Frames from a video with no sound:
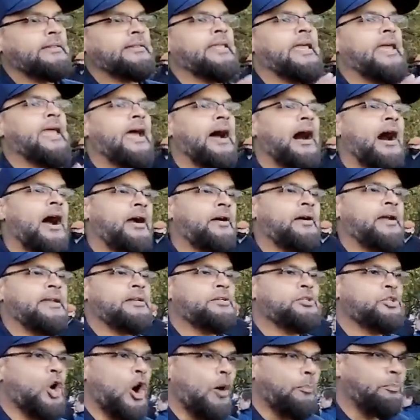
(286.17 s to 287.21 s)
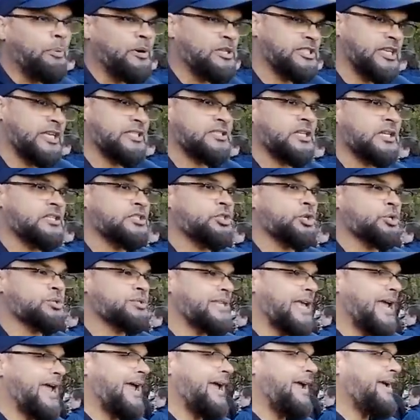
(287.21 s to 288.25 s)
they are in no position to
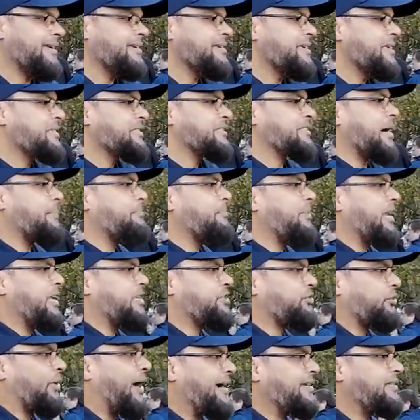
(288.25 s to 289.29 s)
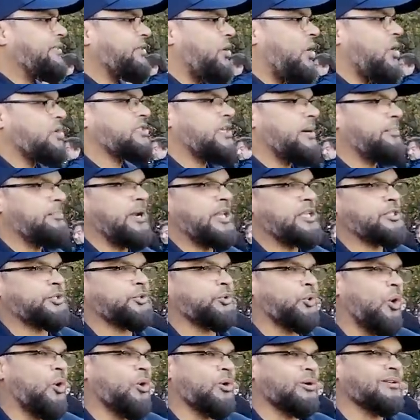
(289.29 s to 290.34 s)
say somebody is right or somebody is
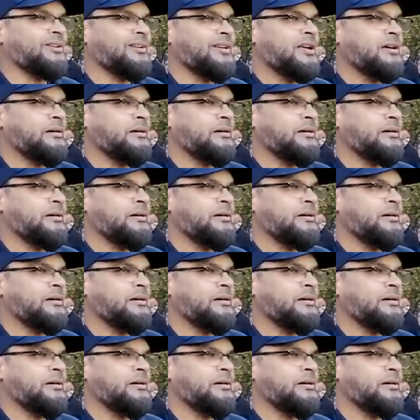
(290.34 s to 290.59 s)
wrong.